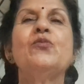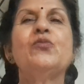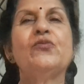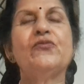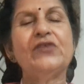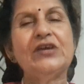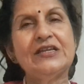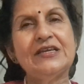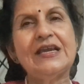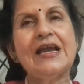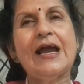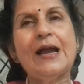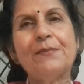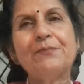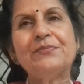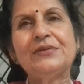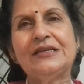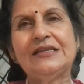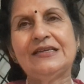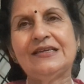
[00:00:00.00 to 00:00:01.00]
very
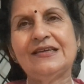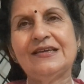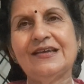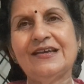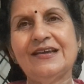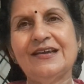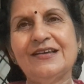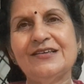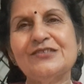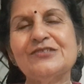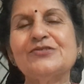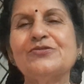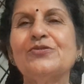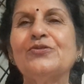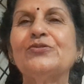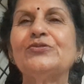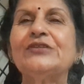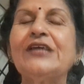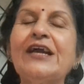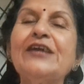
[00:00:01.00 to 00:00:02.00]
happily.
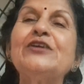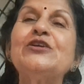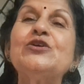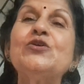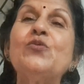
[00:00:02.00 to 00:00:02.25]
So thank